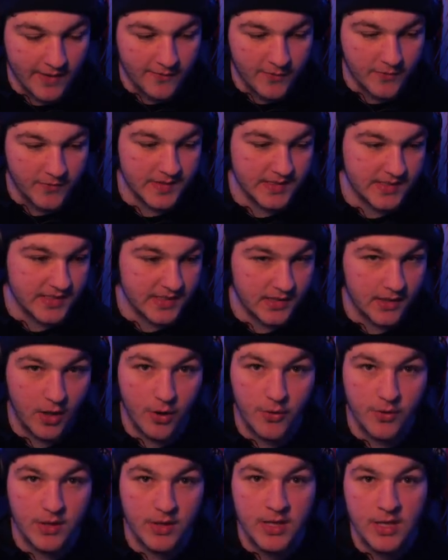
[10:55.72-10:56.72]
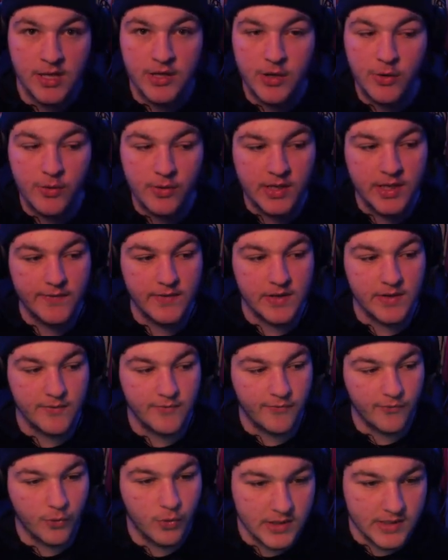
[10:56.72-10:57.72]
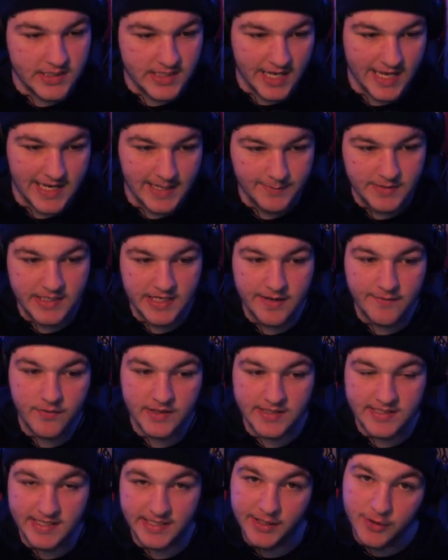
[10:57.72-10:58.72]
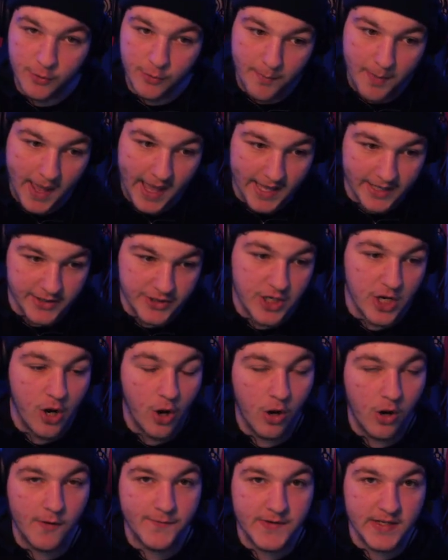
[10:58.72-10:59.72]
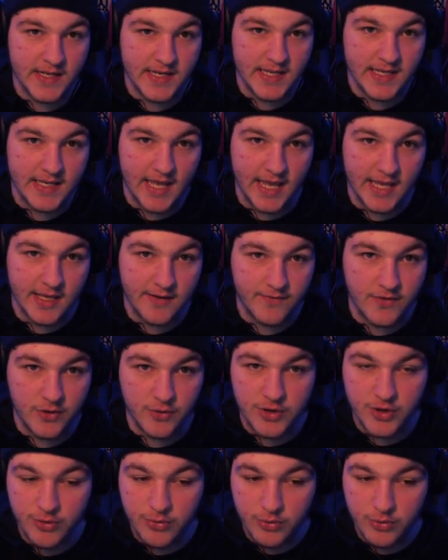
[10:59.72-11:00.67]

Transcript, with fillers: wait for this to load, you're given four teams every single batch. Often EA give you